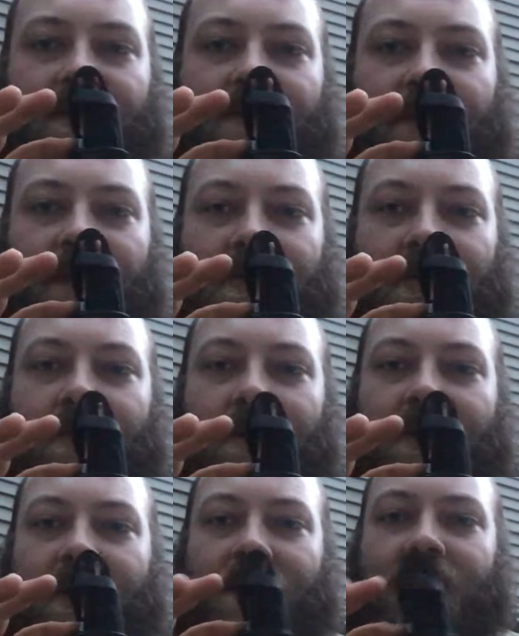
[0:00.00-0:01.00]
about
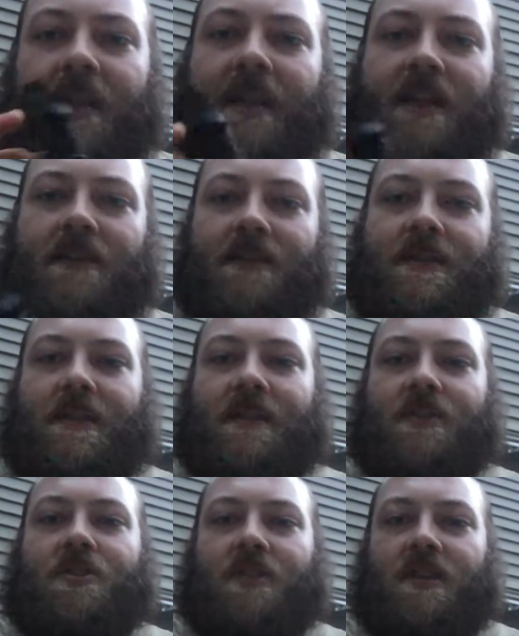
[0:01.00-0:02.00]
2/3 of the handle is
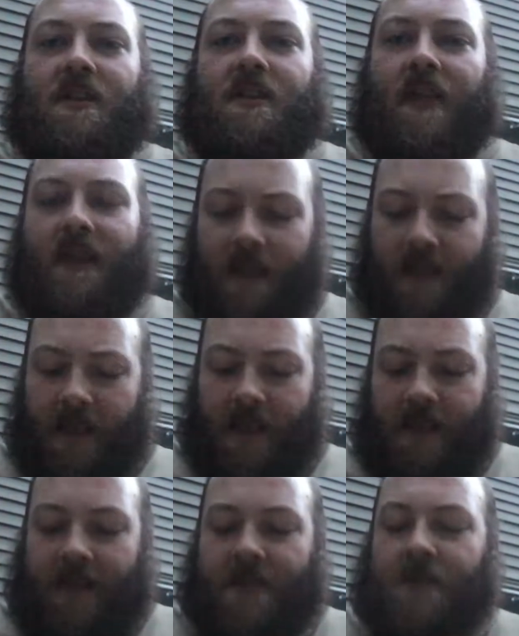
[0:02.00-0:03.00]
in the sheath,
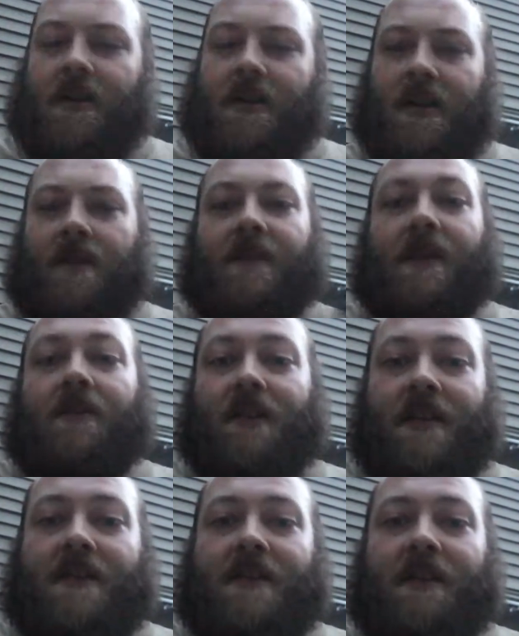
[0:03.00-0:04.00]
and it is not coming out.
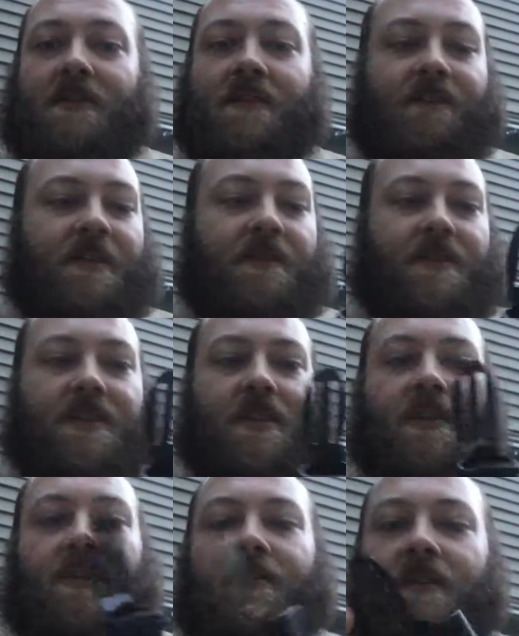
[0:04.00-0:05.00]
It is held in very
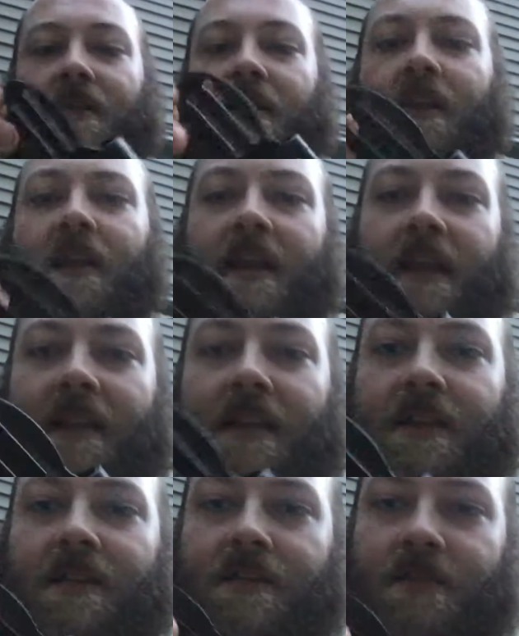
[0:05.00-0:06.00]
secure, and
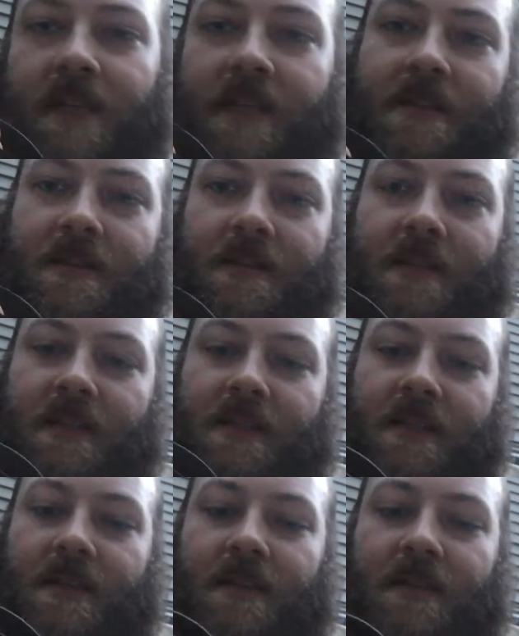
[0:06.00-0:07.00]
then you do get a
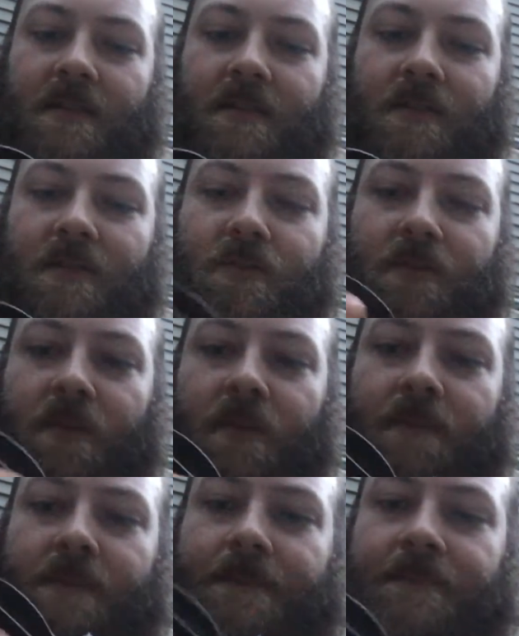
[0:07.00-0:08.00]
decent loop
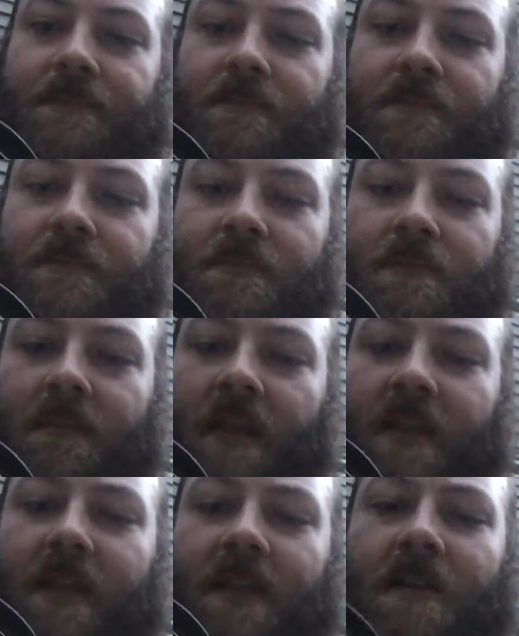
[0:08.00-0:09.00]

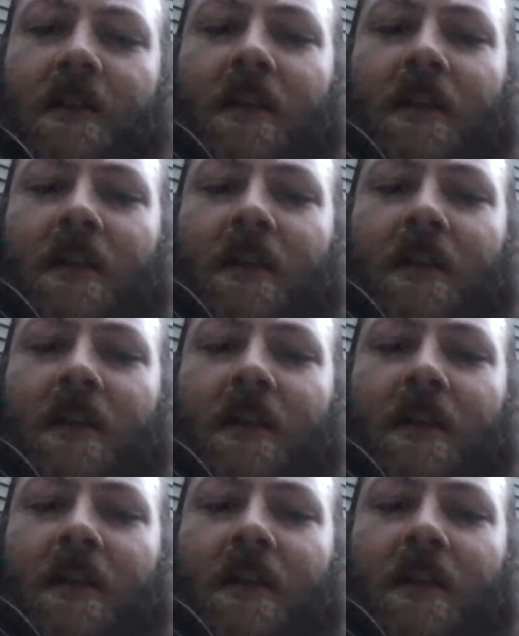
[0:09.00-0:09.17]
here.